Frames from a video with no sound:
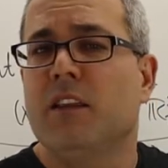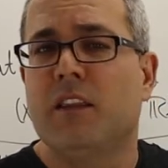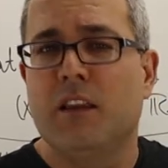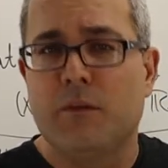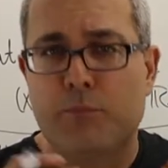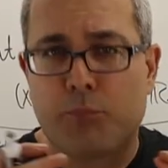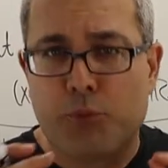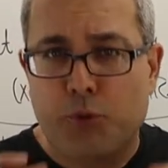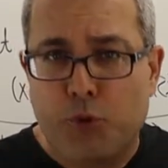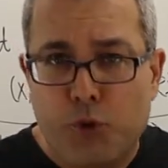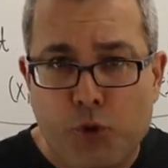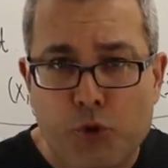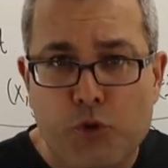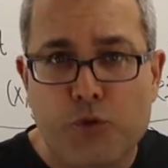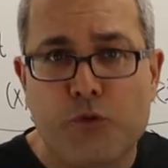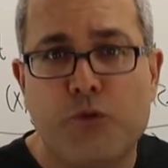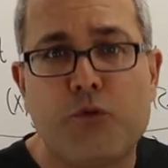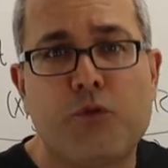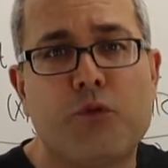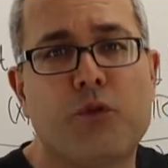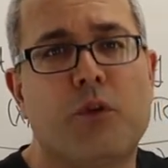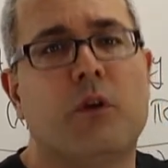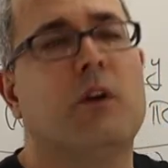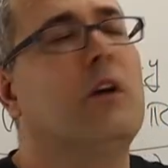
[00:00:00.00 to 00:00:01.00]
the
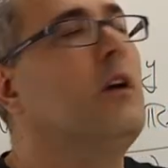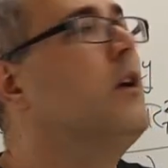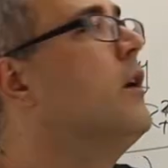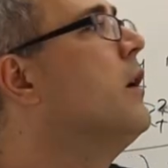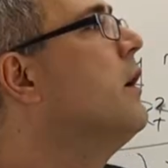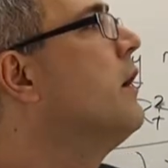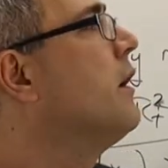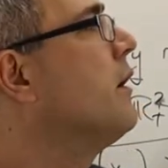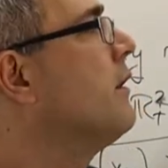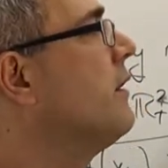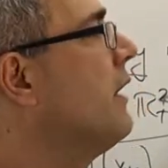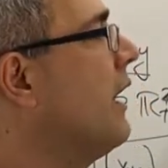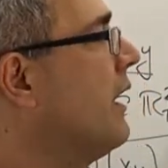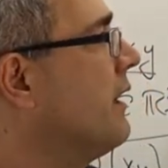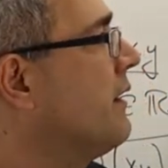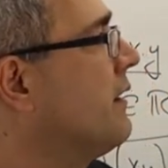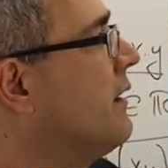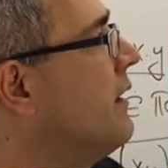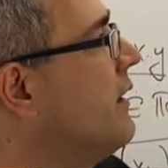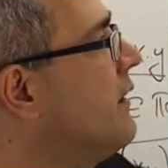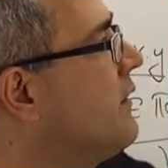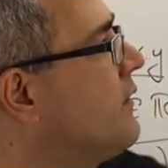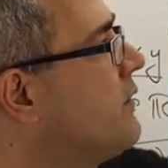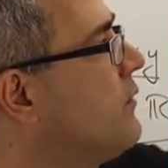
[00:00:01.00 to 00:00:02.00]
proof
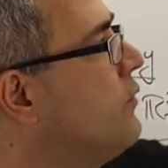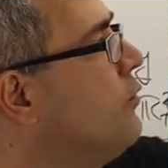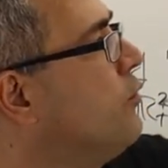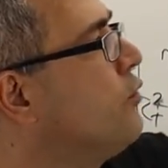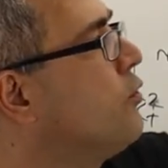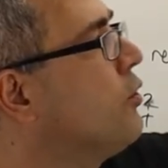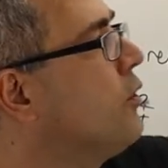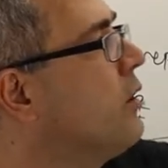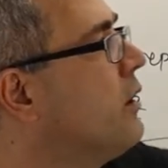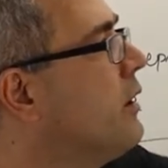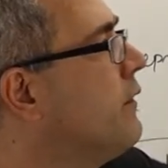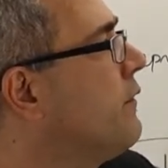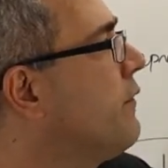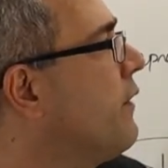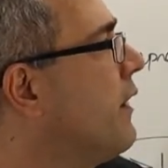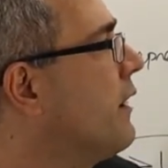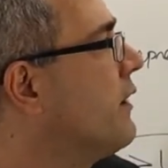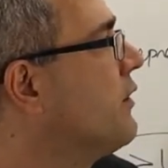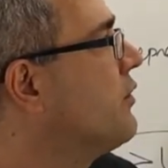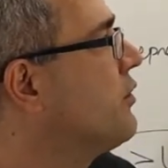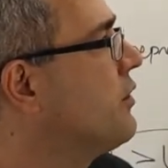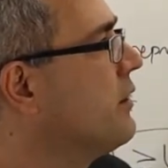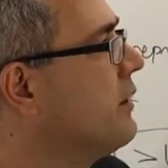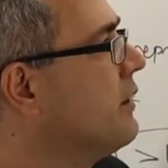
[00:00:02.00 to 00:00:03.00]
that this utility
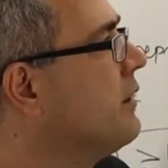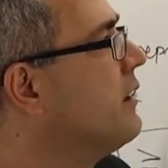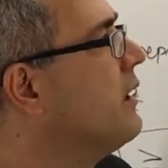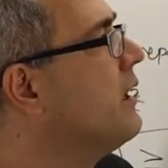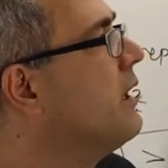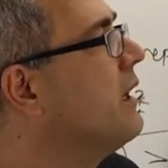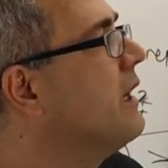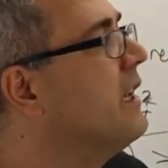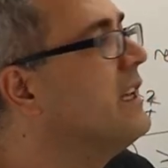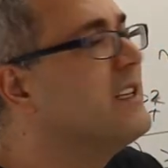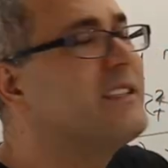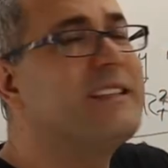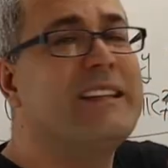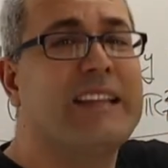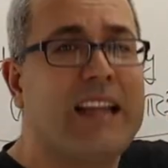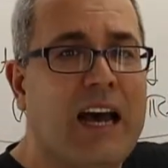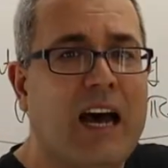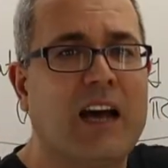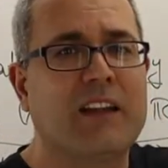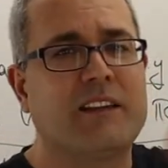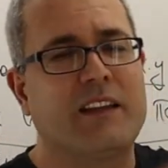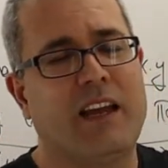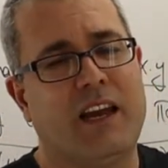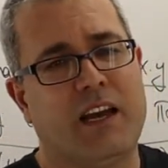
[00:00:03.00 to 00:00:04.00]
function is
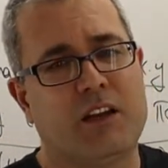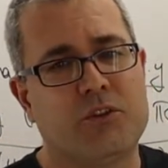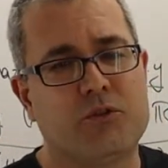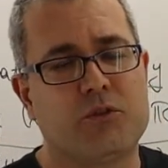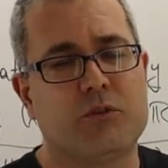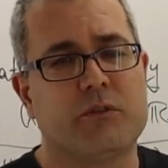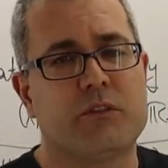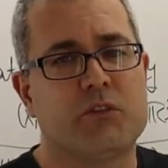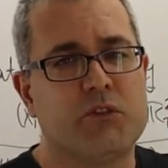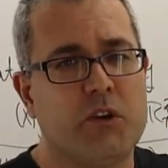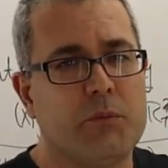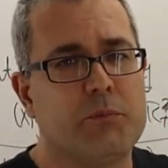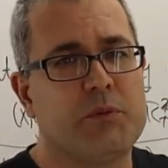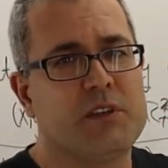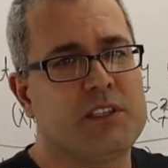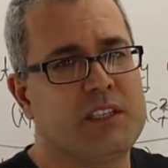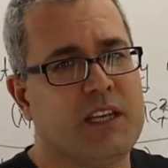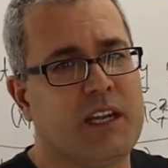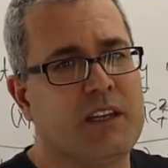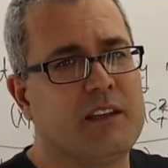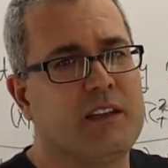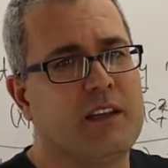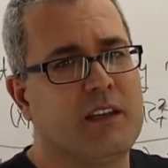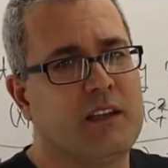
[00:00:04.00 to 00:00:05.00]
not actually
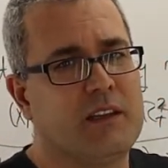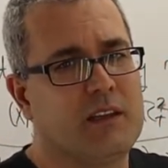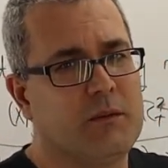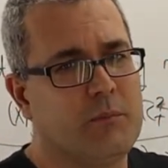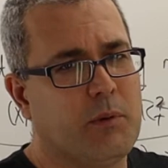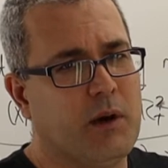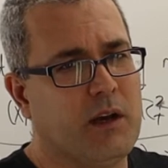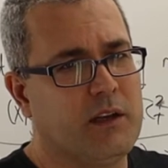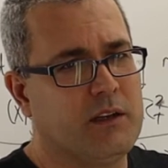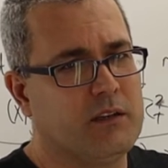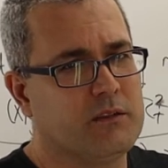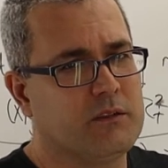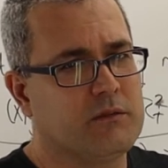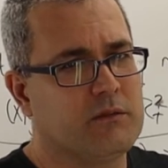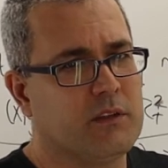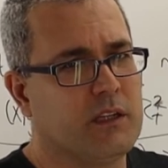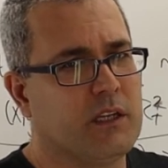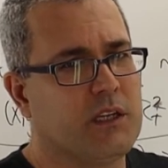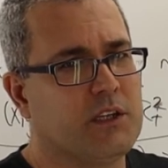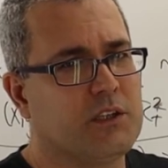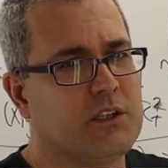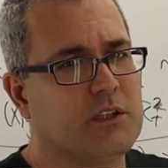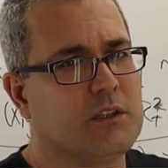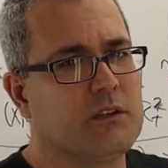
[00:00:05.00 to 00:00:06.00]
representing the binary
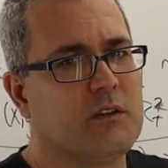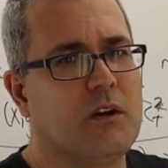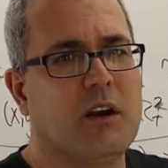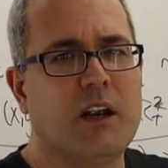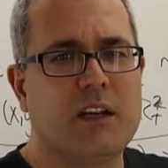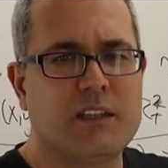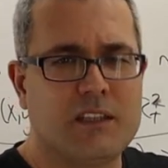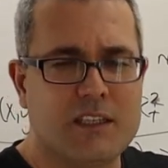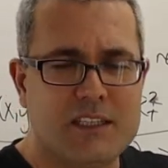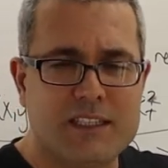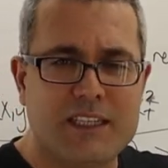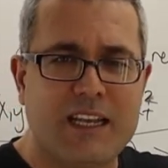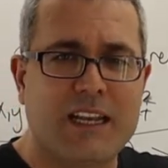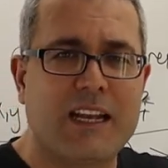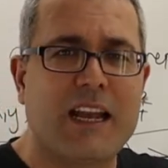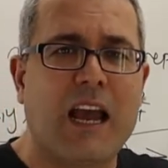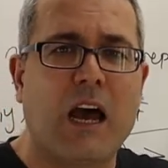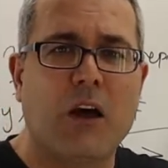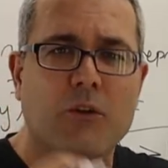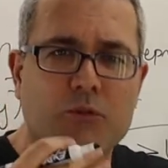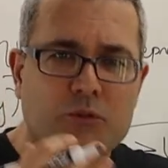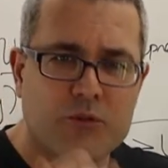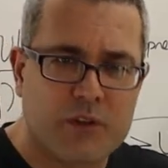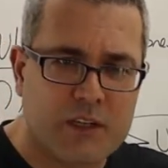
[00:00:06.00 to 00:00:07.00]
relation. All right, it's a
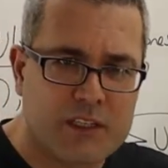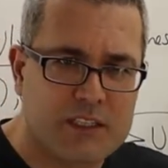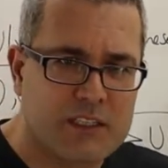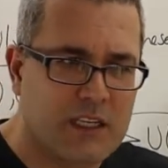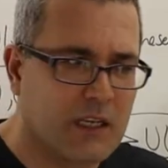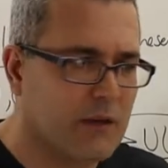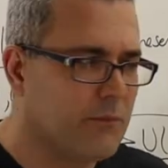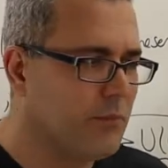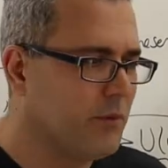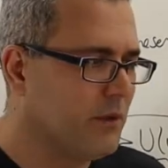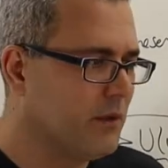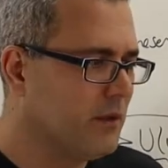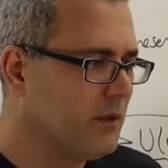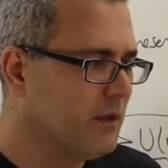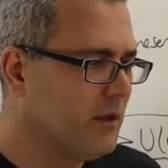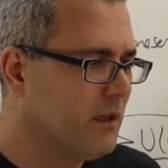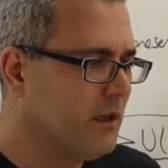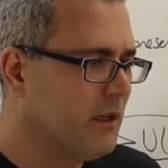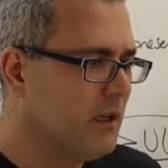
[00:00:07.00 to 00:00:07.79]
counterexample.